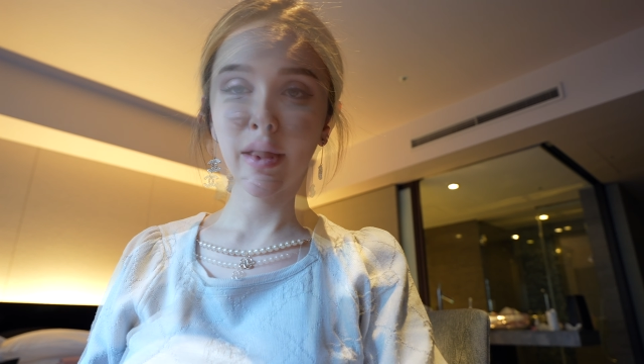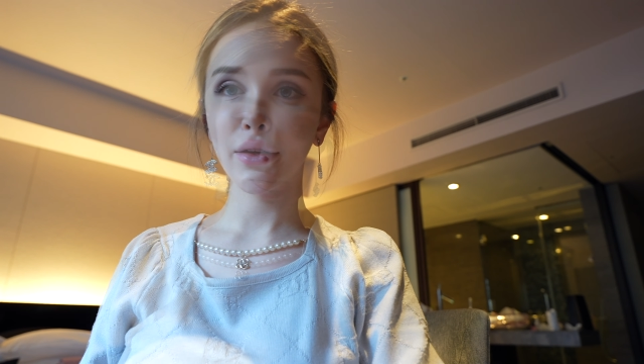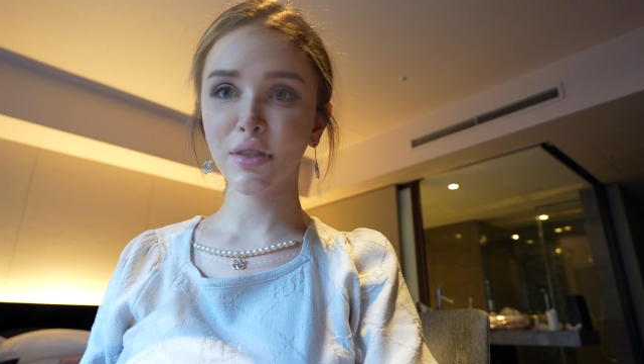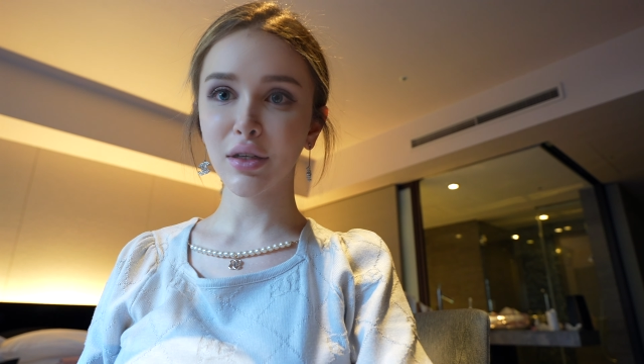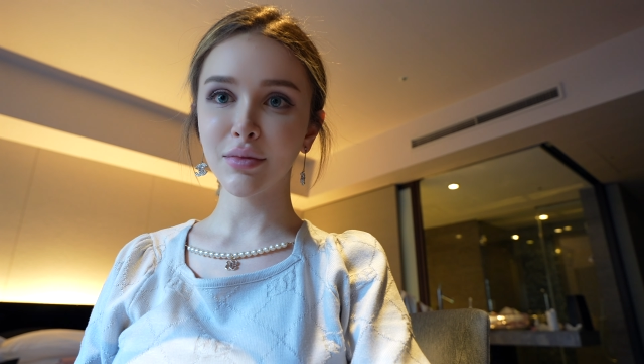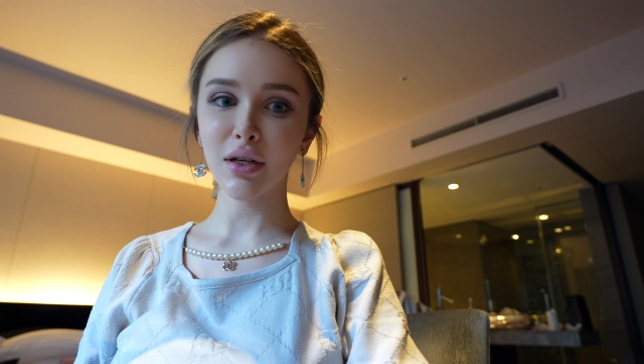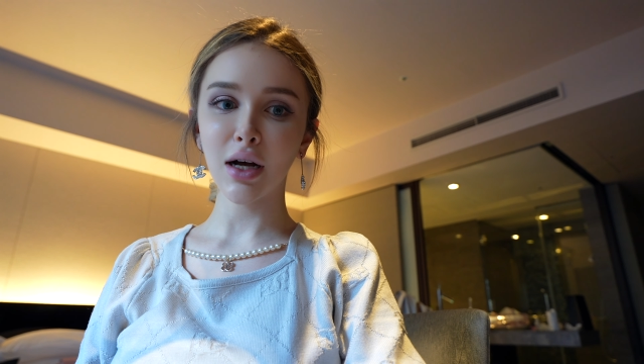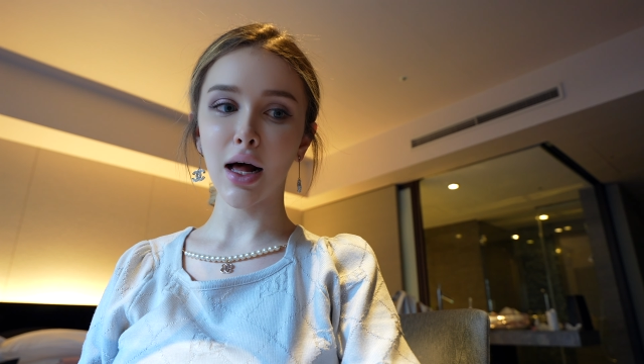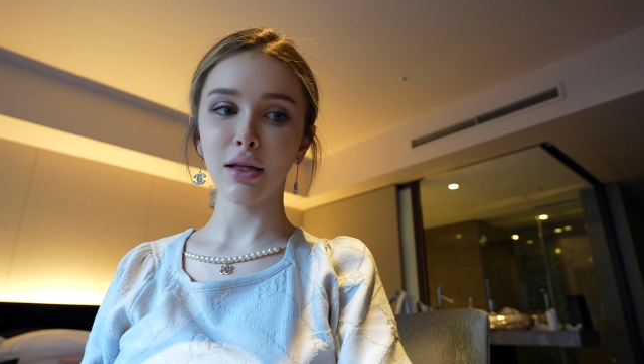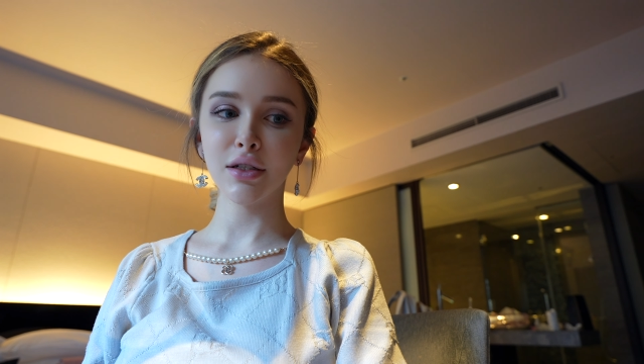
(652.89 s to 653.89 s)
In terms of
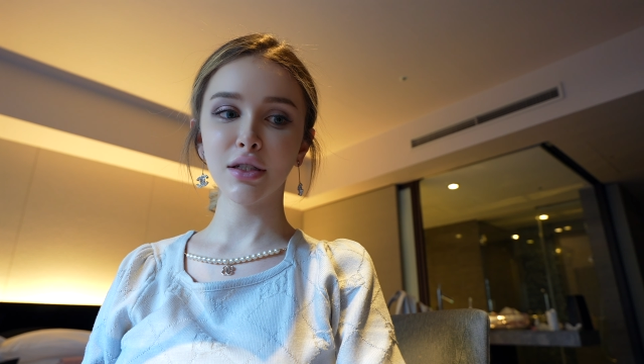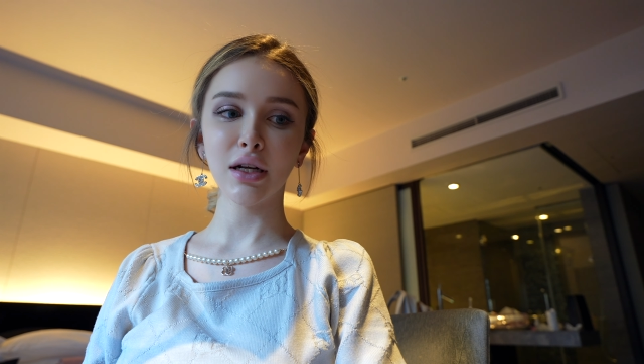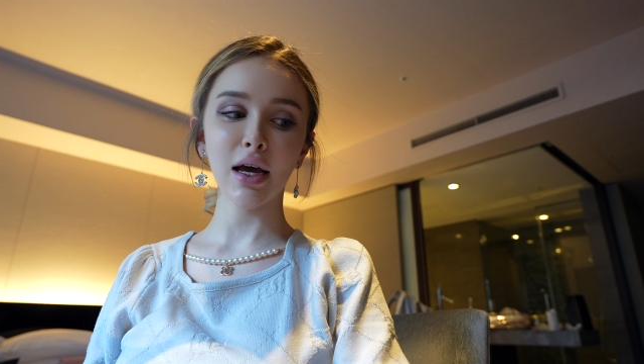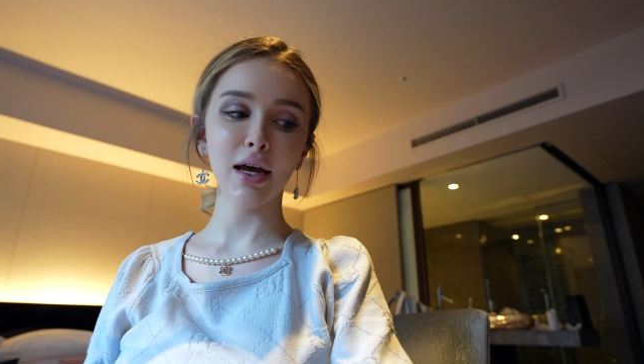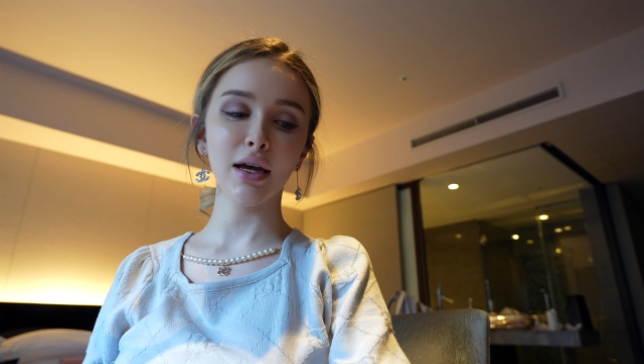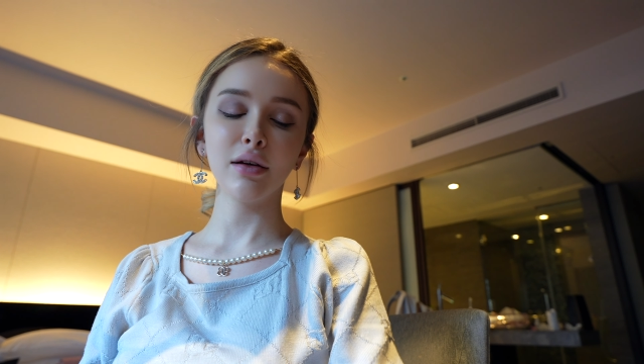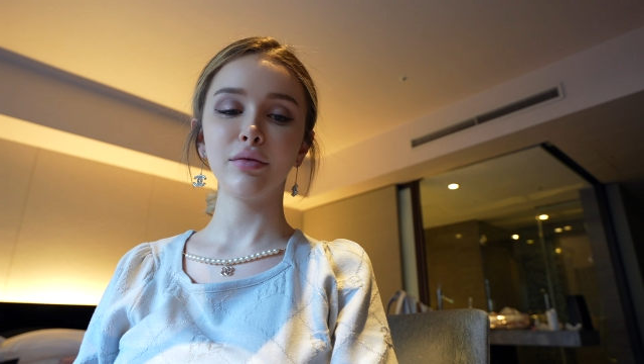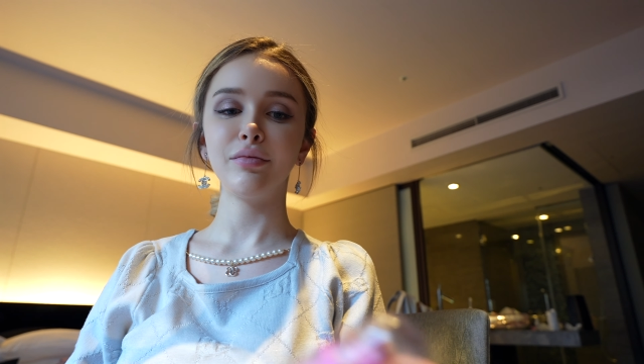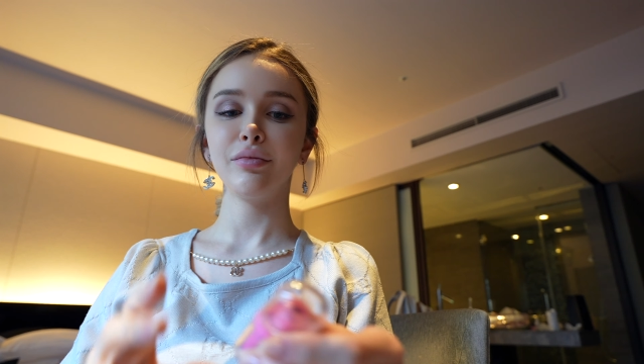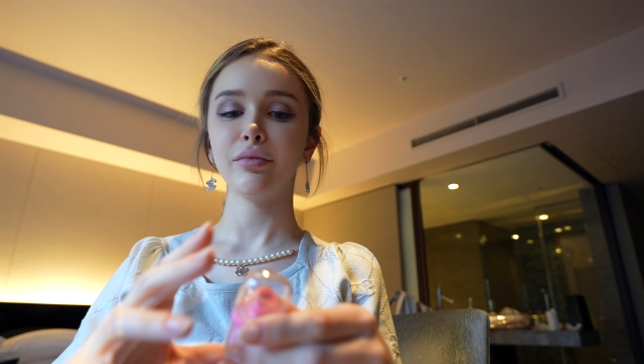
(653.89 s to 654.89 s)
color today,
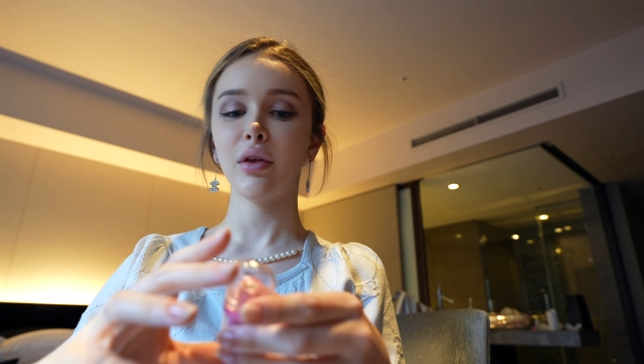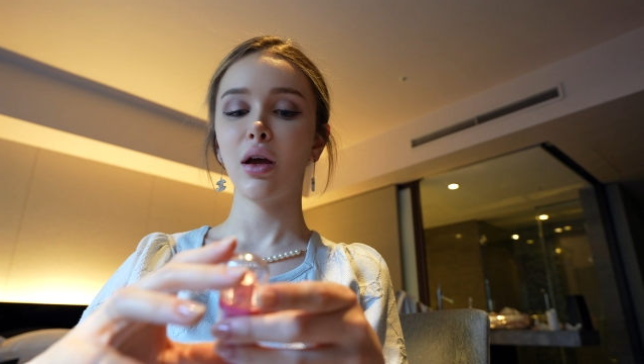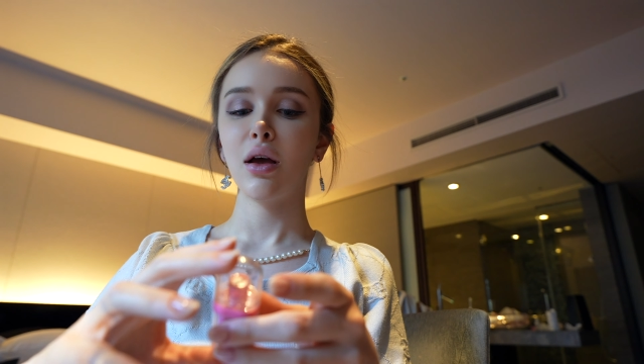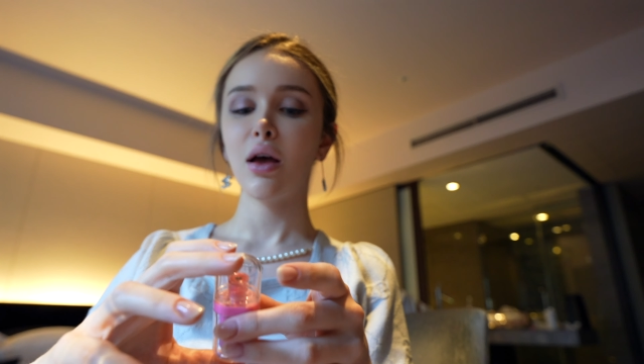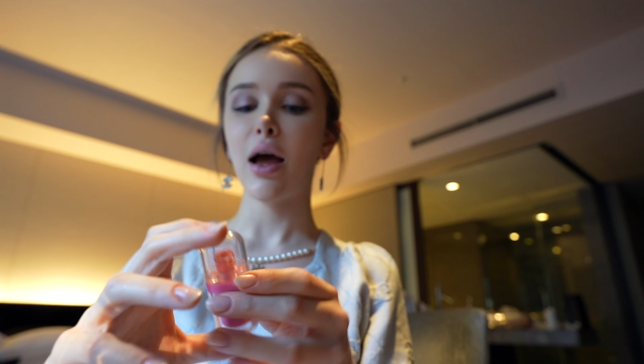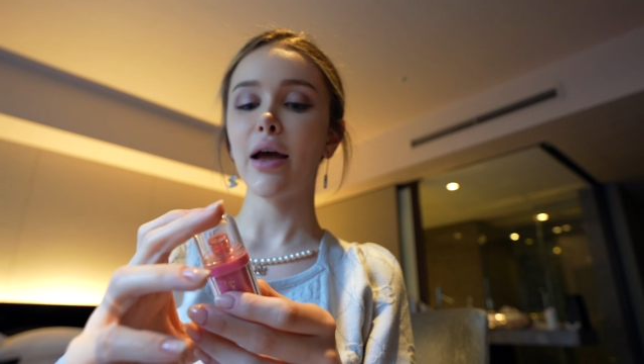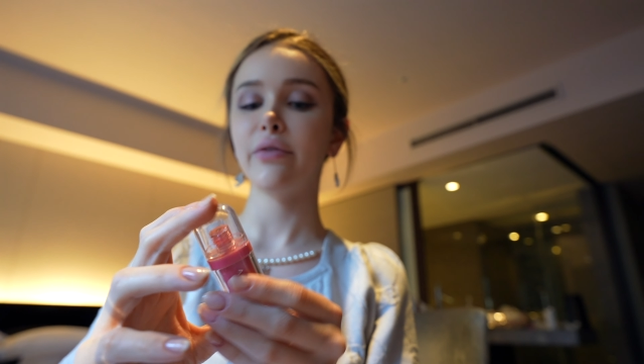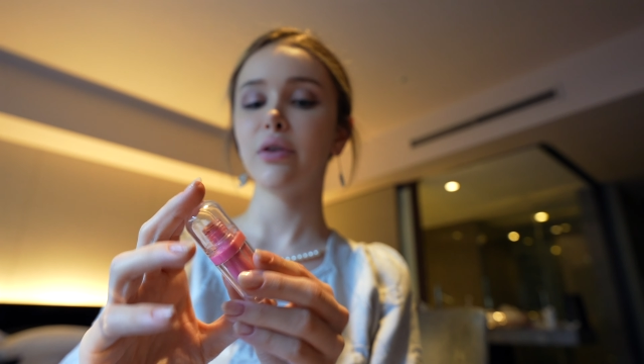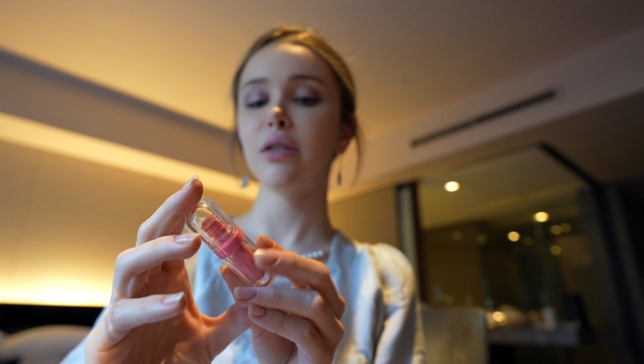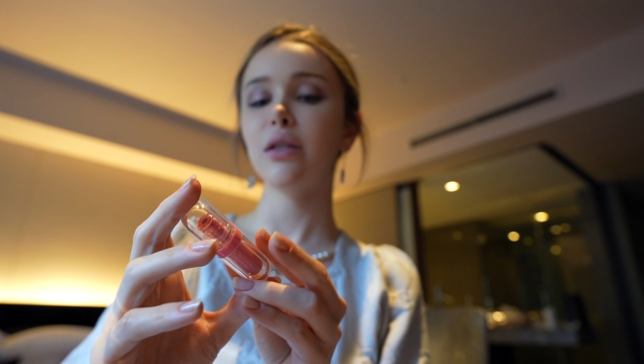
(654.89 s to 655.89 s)
I
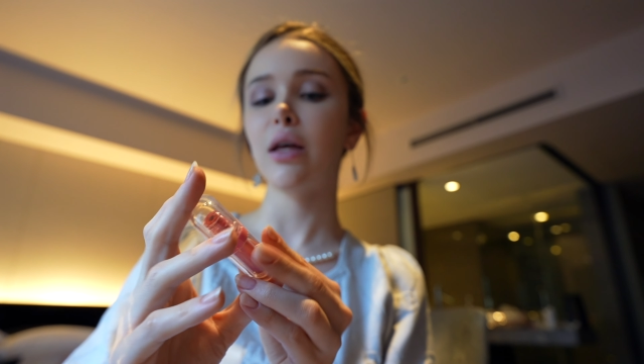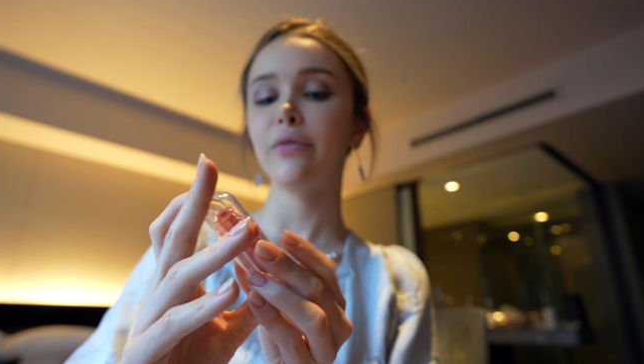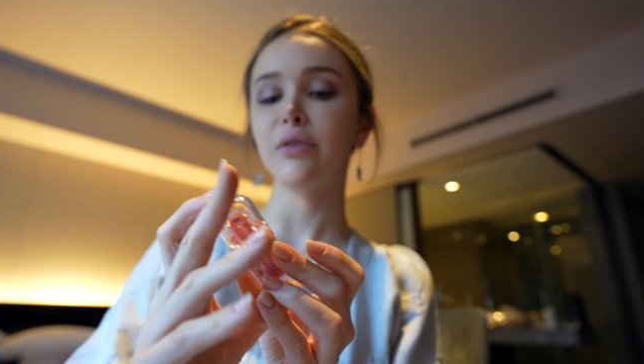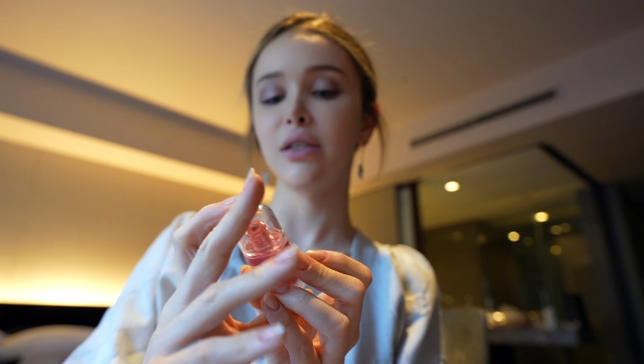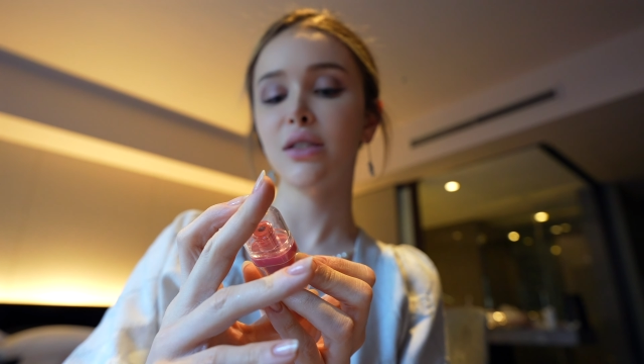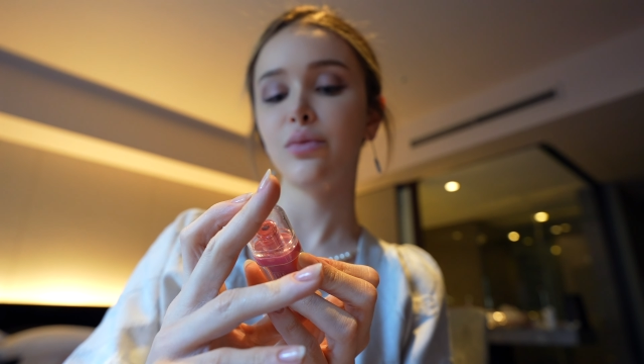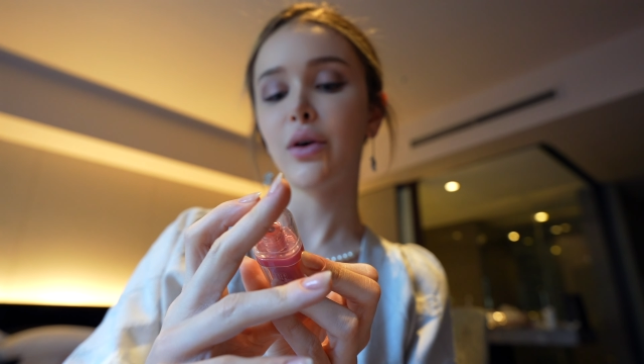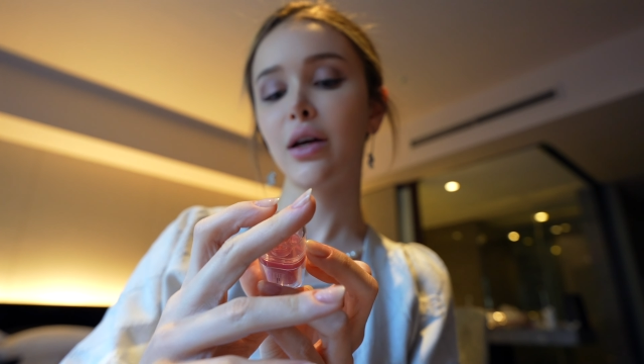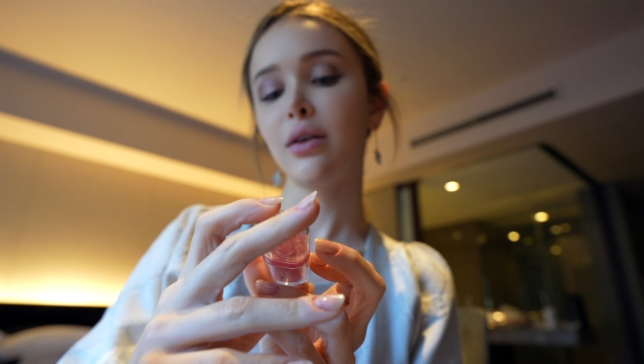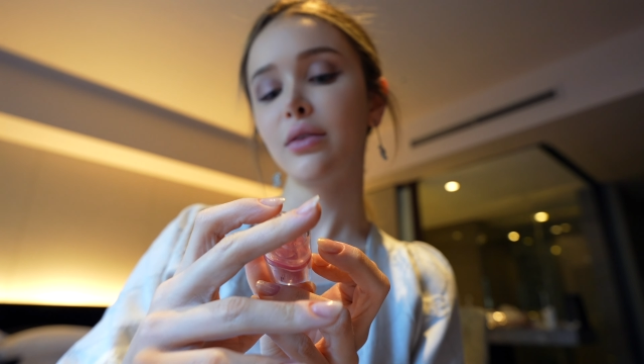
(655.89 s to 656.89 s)
really love this
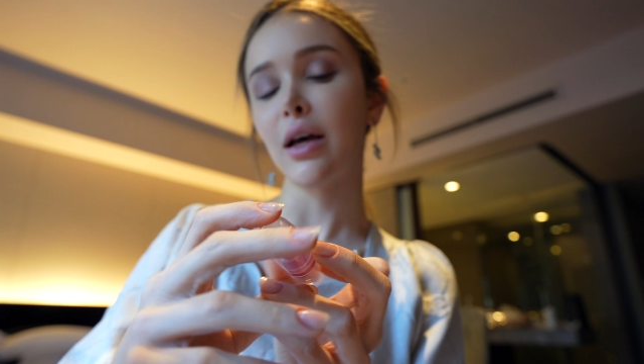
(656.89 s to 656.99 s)
one,